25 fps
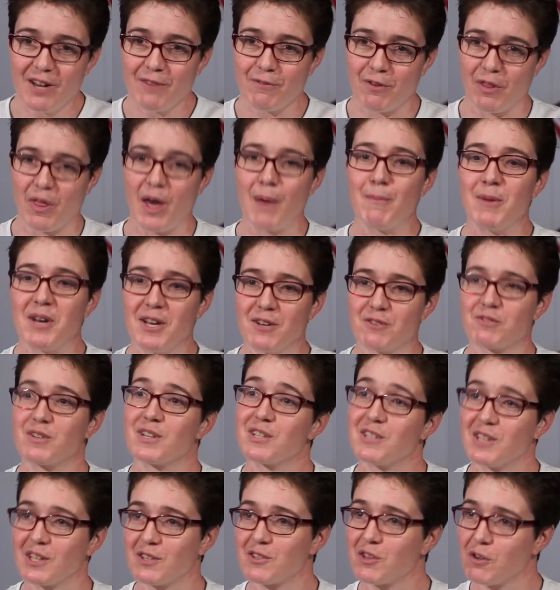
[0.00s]
for them, an
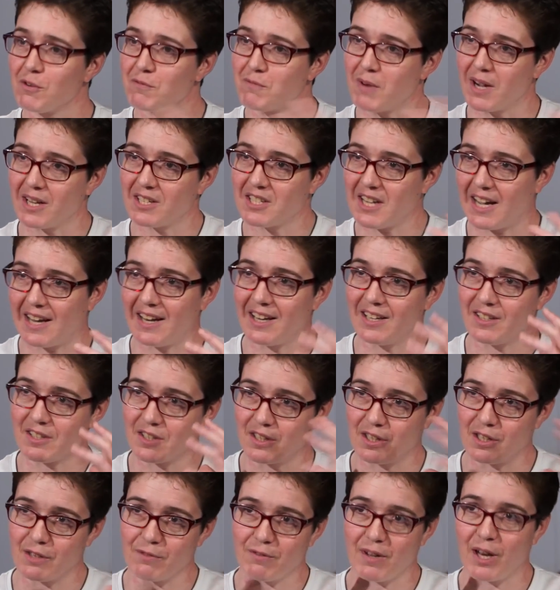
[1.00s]
interesting software
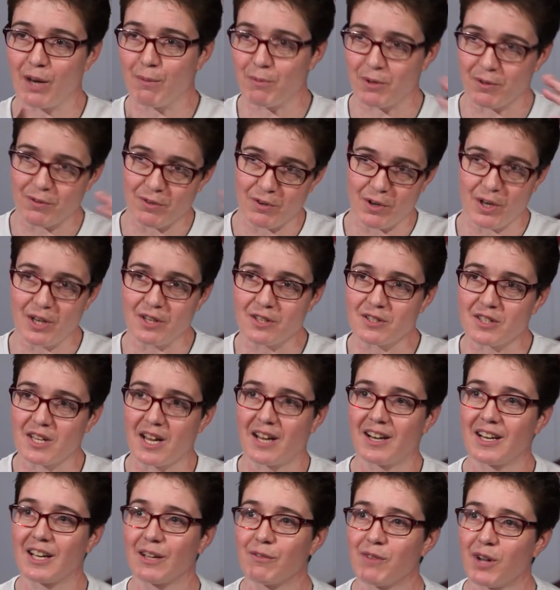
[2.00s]
challenge and a development of their
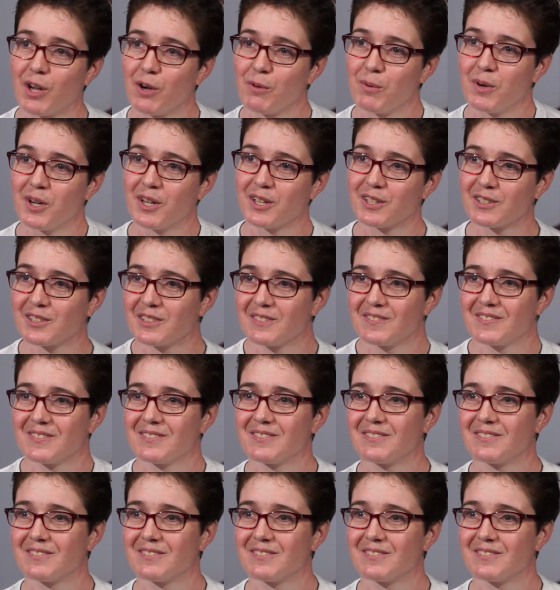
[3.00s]
understanding of how it works.